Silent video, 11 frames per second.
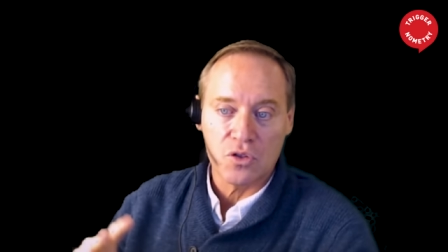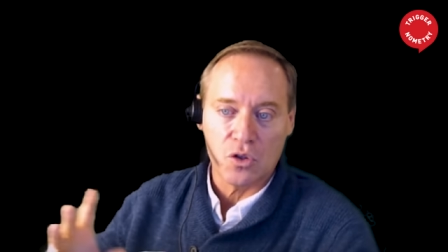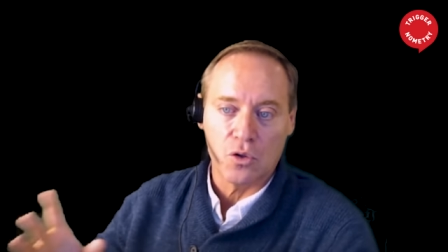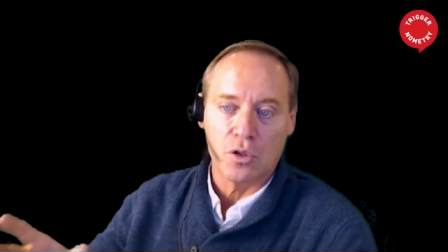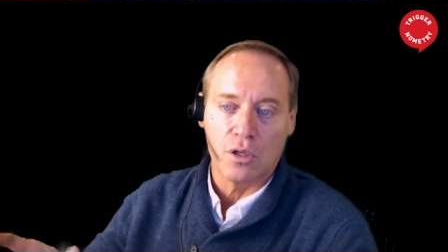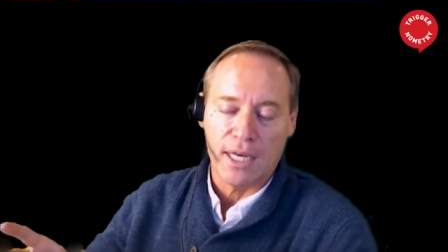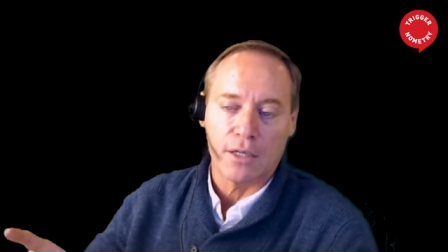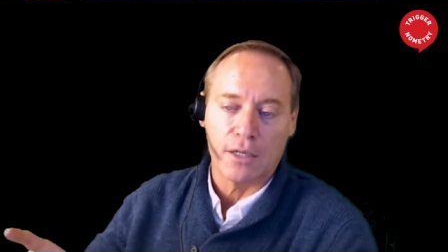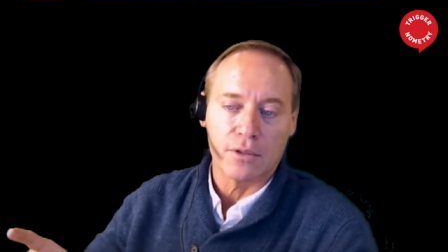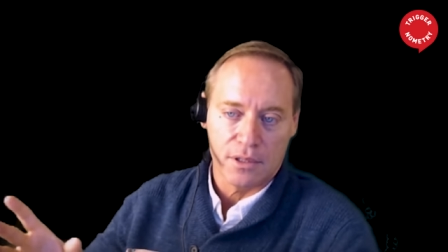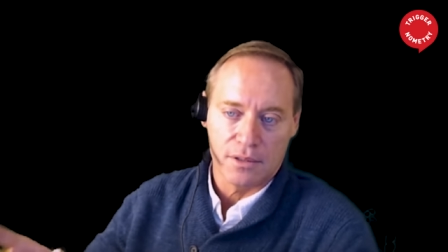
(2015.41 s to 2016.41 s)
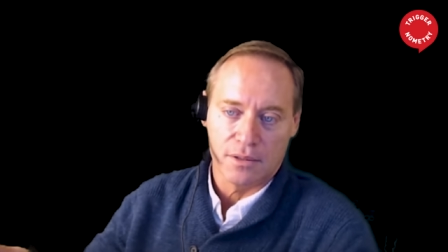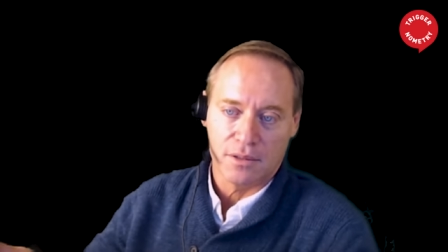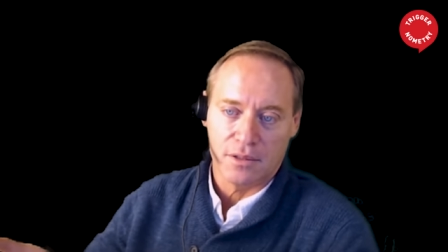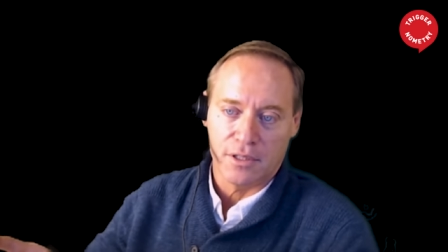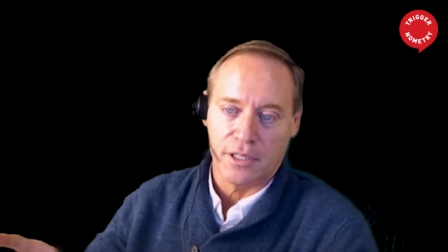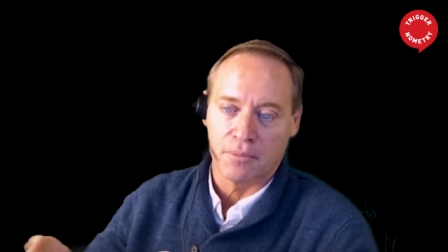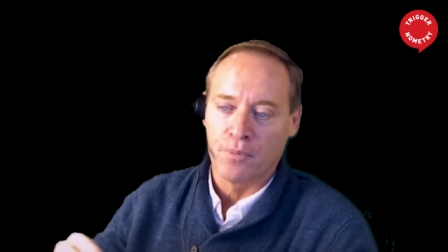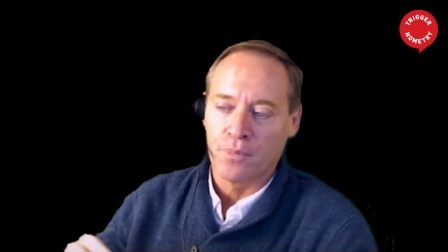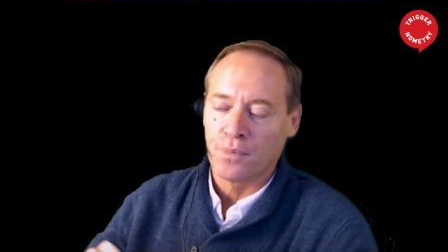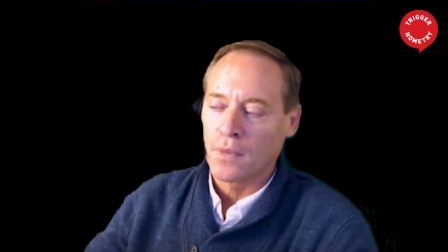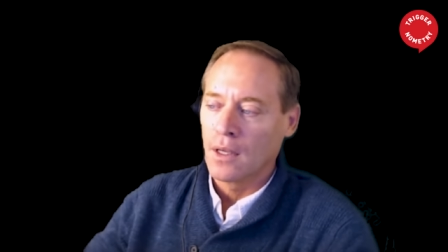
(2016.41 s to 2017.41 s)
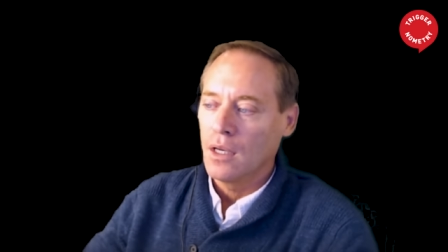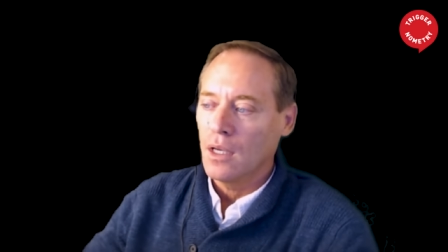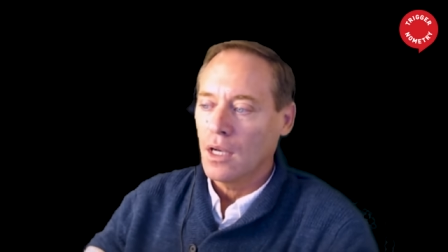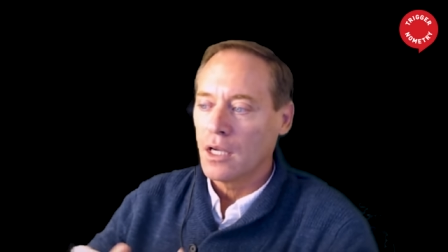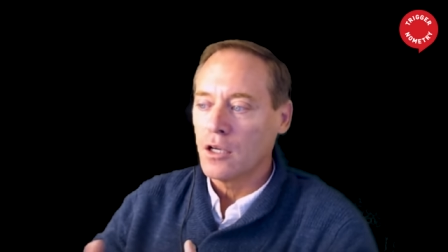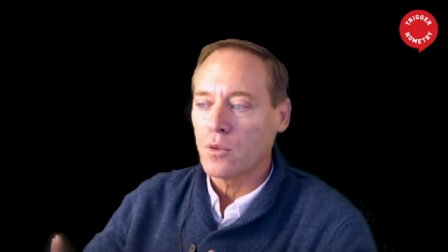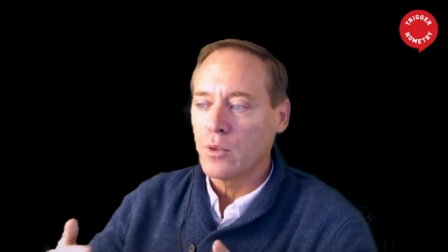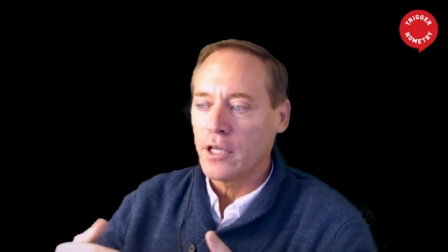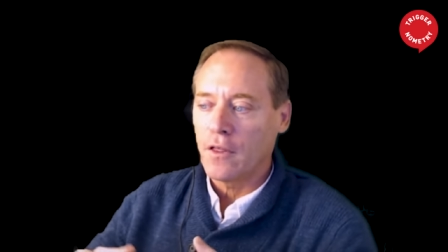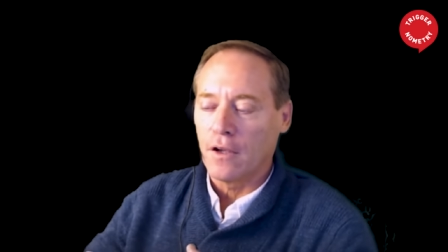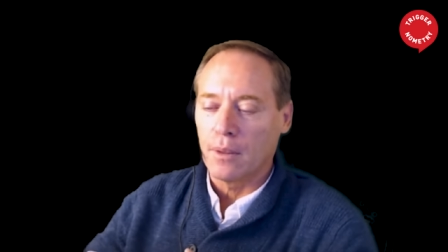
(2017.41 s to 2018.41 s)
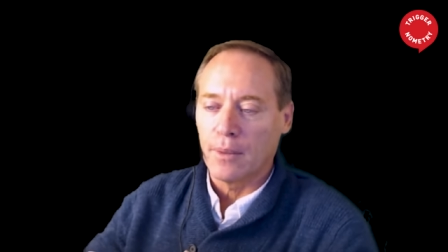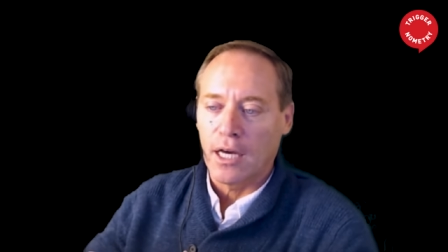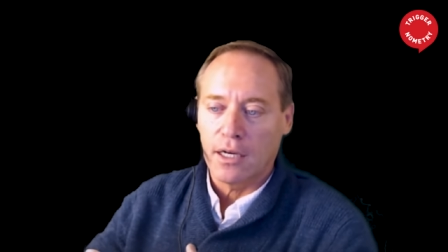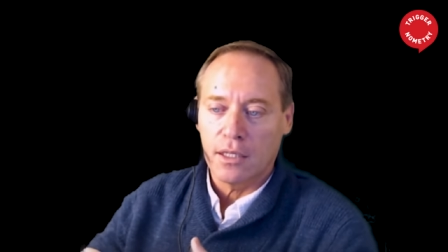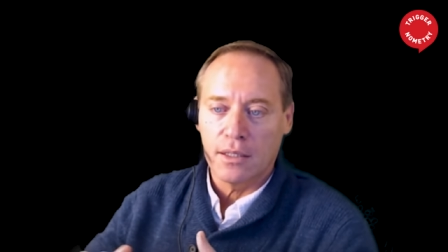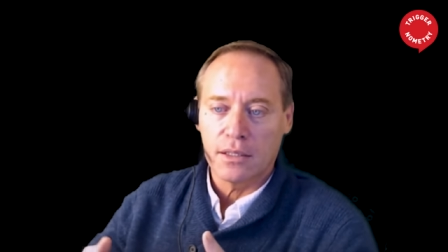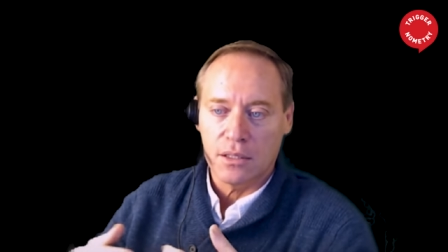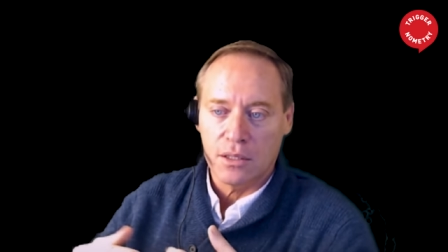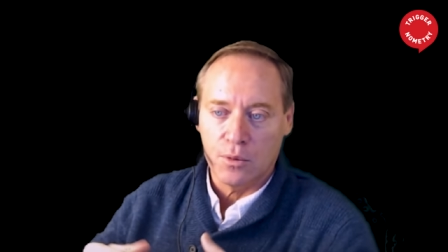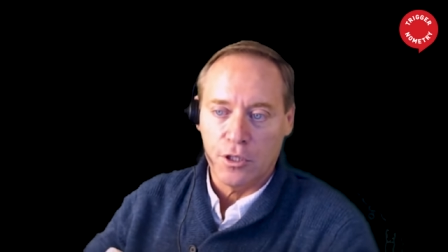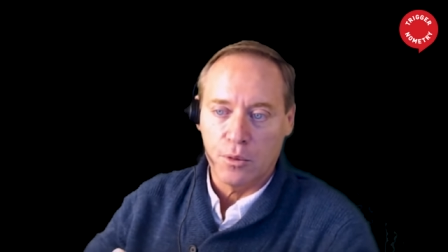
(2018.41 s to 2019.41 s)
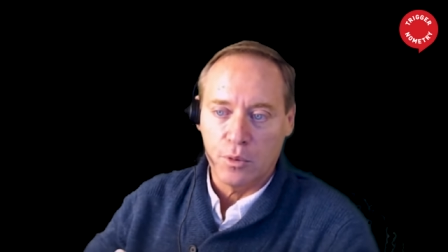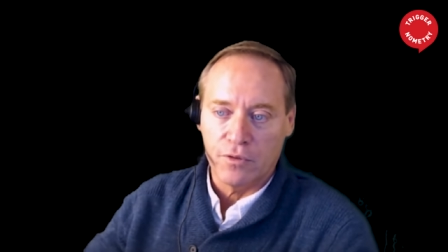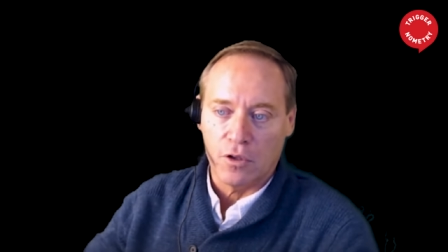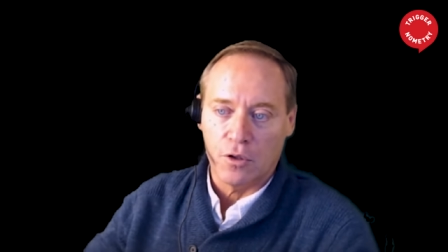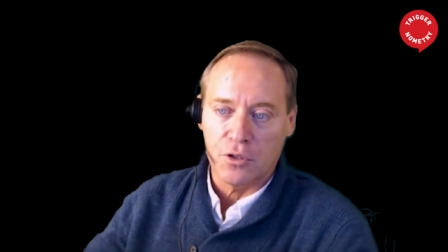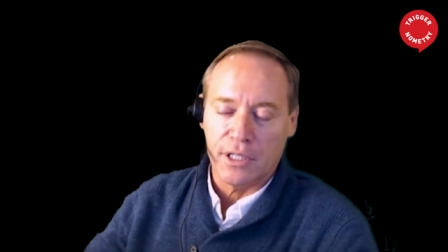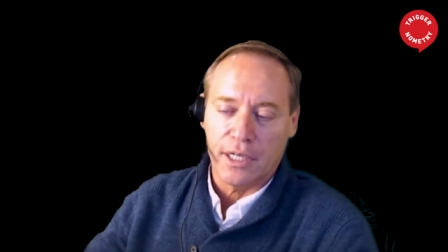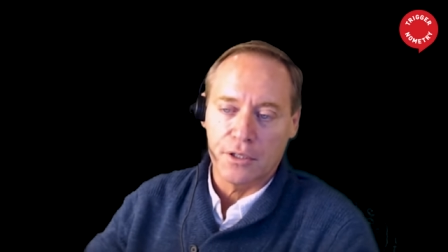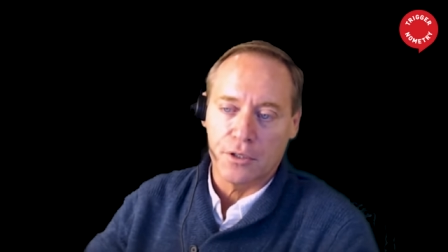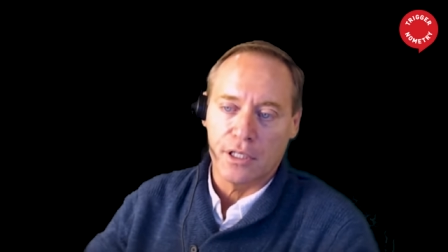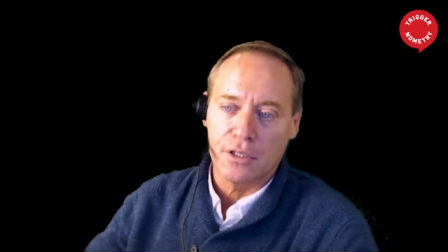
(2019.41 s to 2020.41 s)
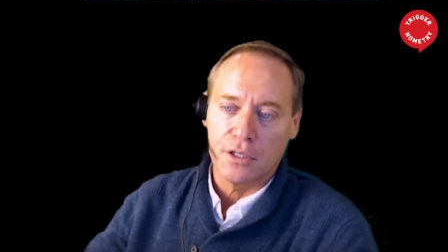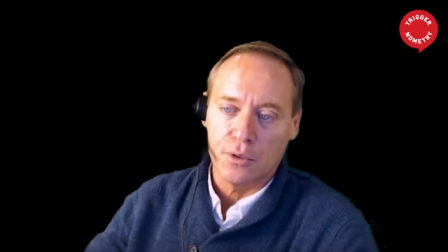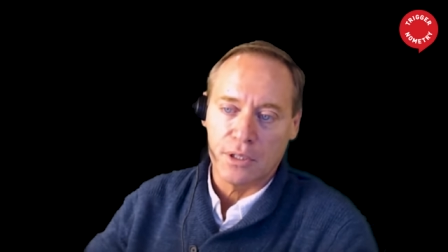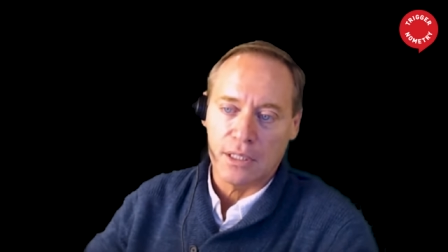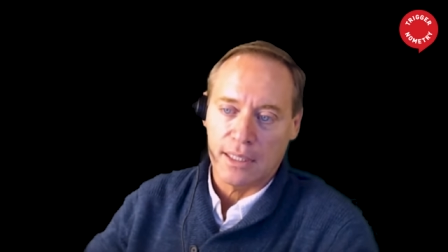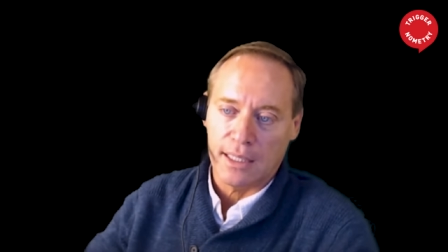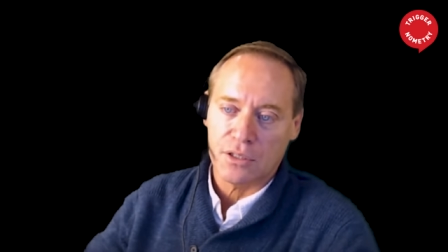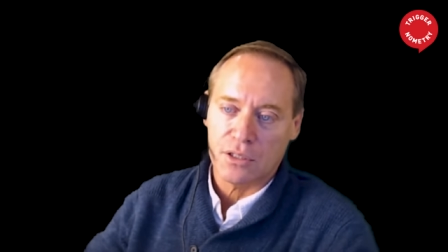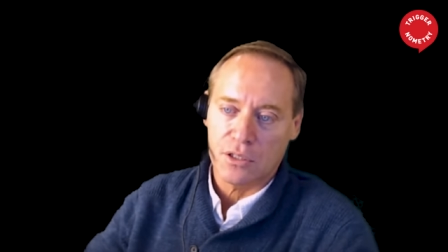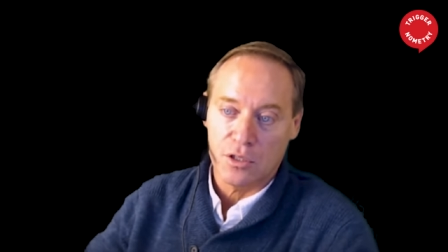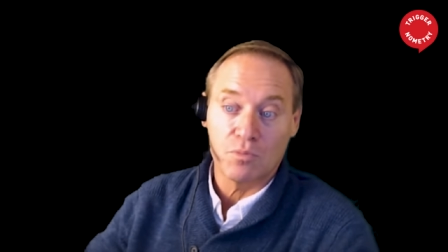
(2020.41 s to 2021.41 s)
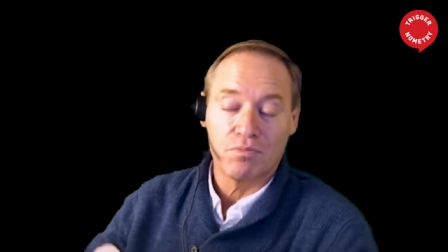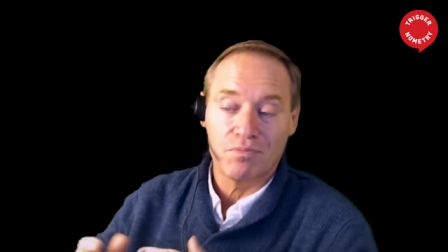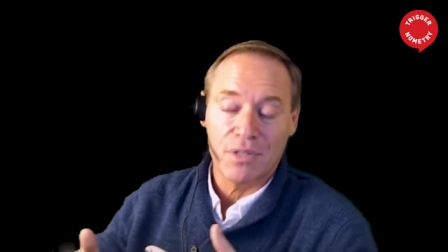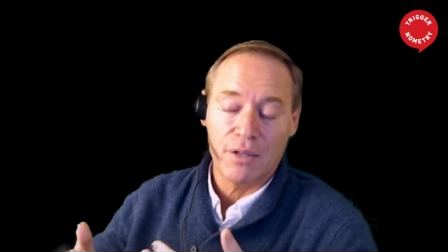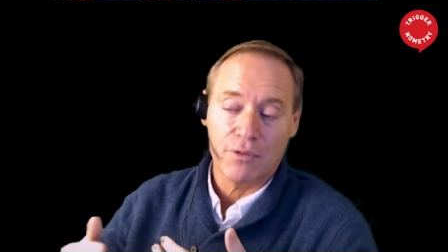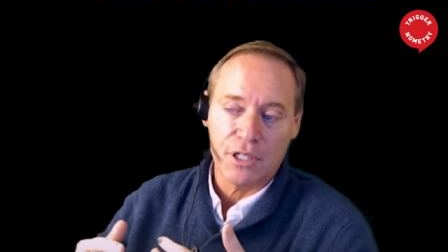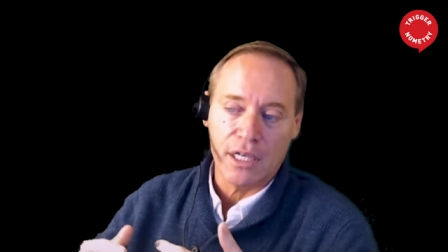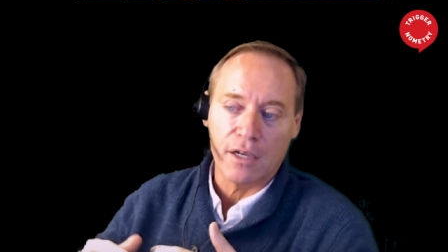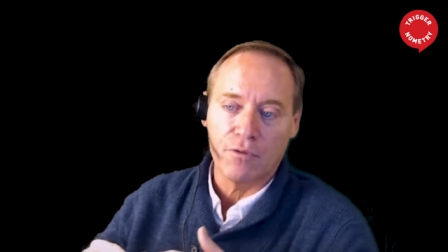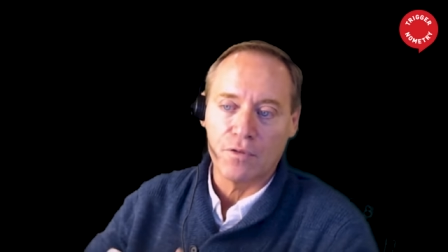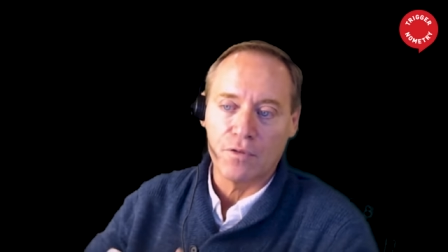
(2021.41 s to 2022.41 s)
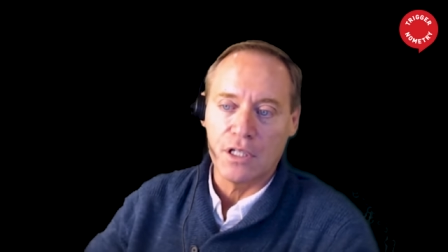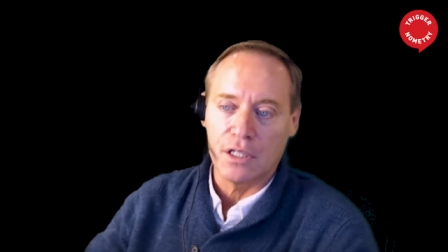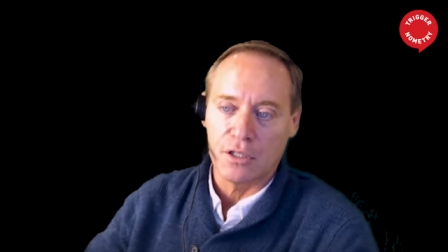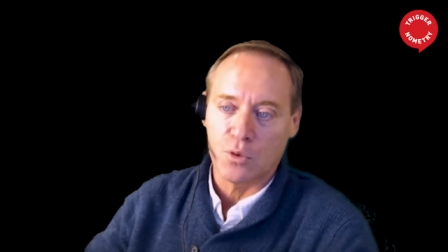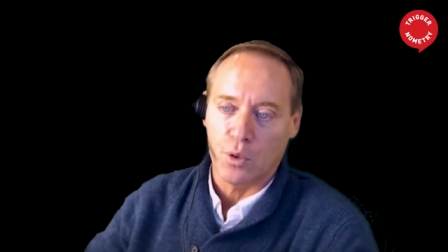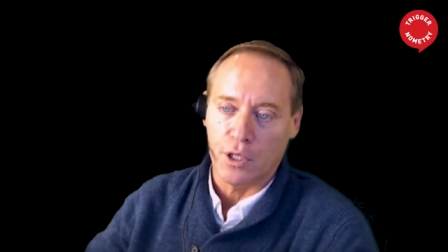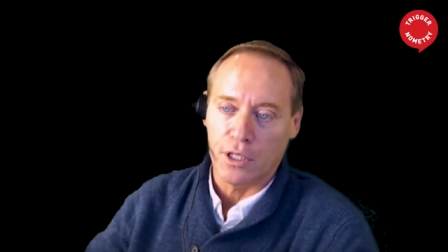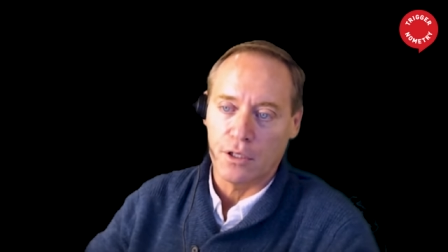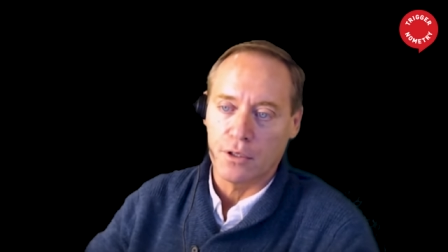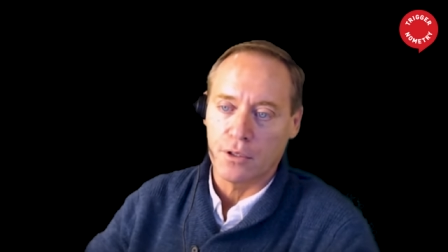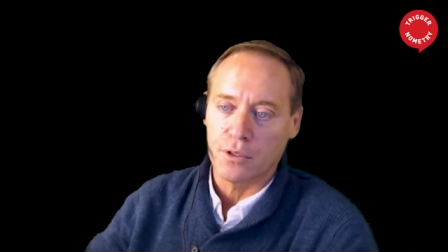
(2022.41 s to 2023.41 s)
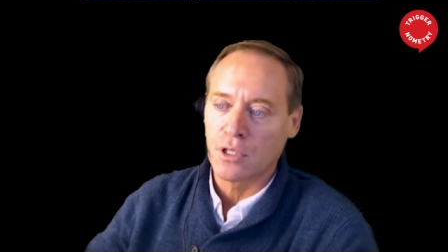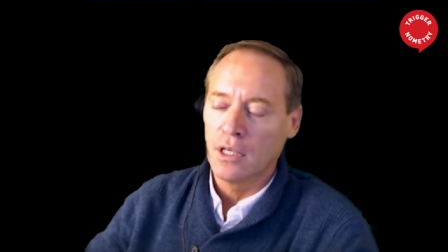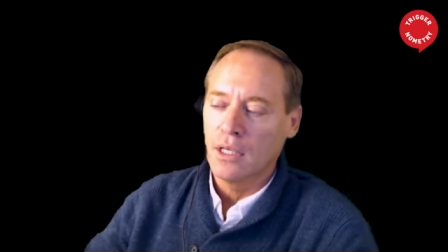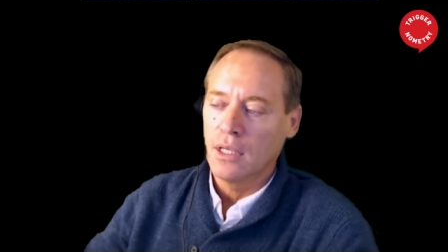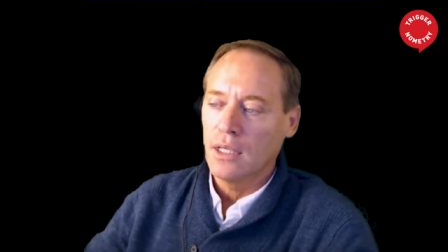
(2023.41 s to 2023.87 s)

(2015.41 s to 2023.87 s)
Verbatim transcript: a certain amount. Right? Another way to think about it, and this is the one that we've largely entered into in the last give or take 15 to 20 years